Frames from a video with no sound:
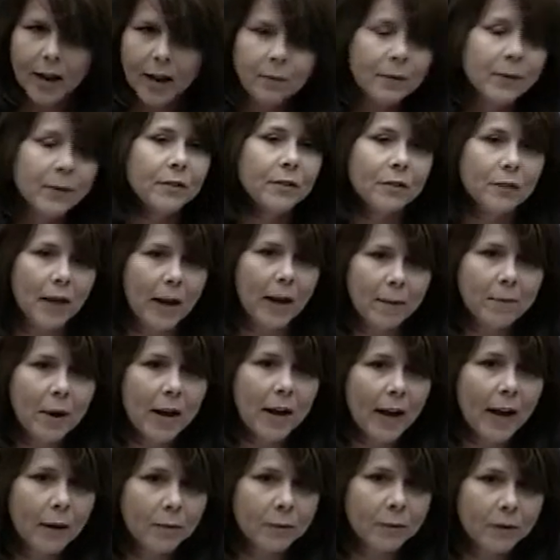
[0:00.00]
I'm a, I'm a
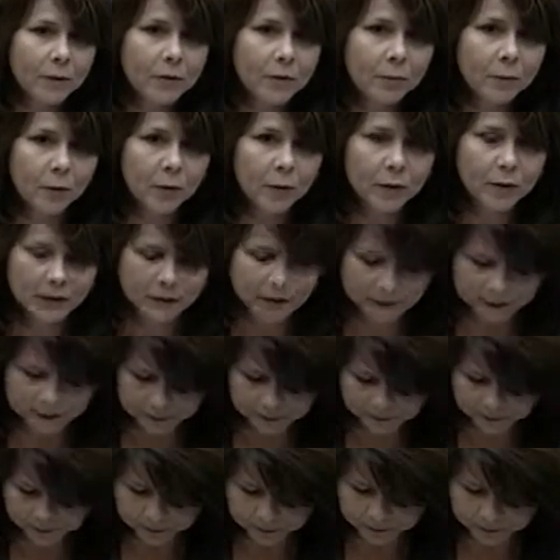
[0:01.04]
hobby smoker.
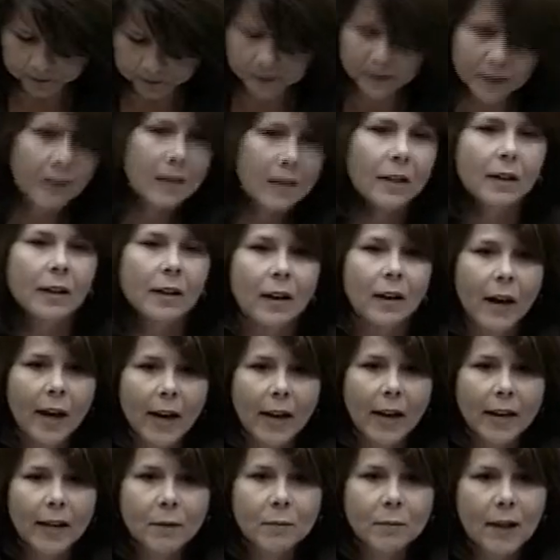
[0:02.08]

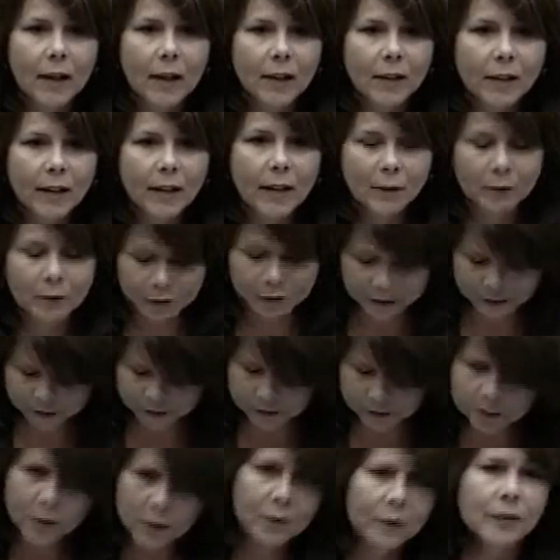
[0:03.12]
I am not allowed to
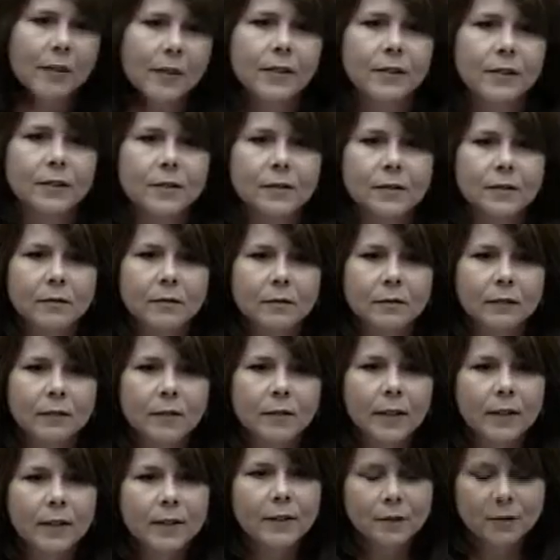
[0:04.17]
smoke this
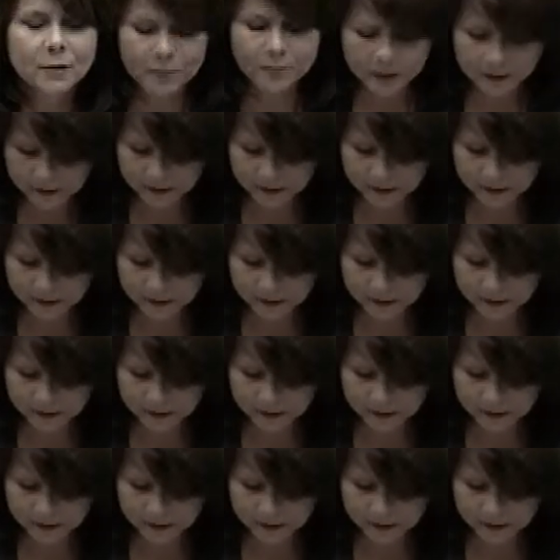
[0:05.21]
in this